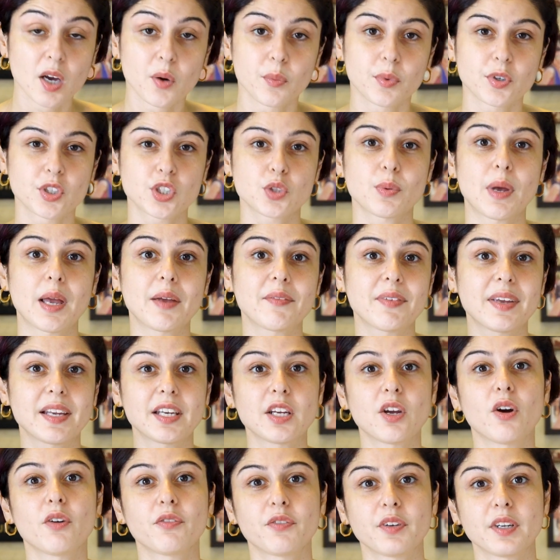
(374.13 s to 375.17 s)
which is why
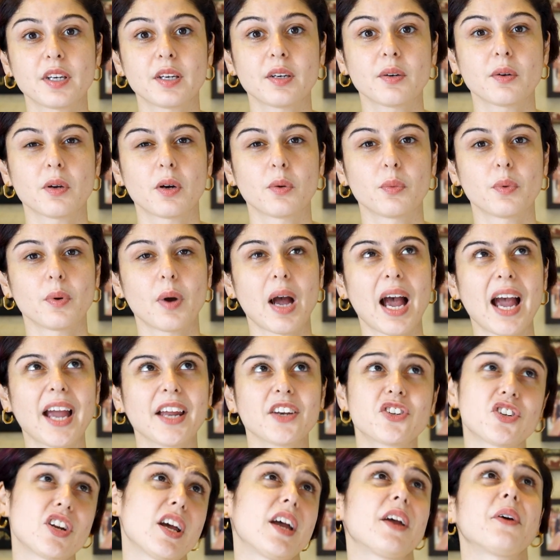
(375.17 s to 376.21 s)
very often I
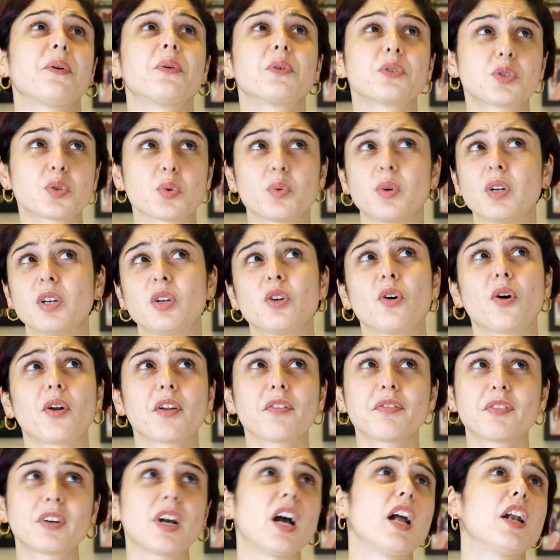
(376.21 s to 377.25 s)
try also a lot
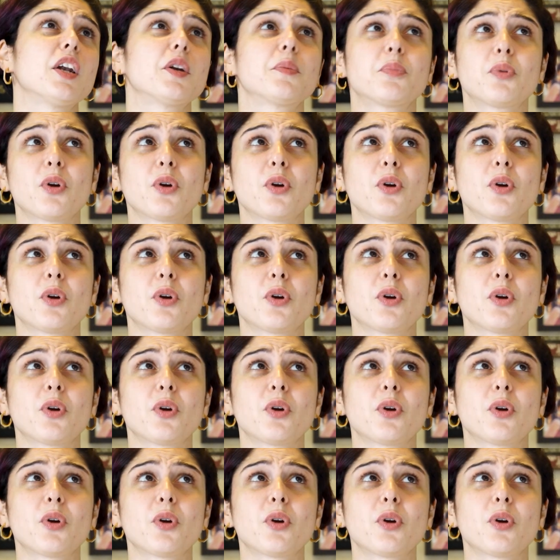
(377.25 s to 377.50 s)
of cult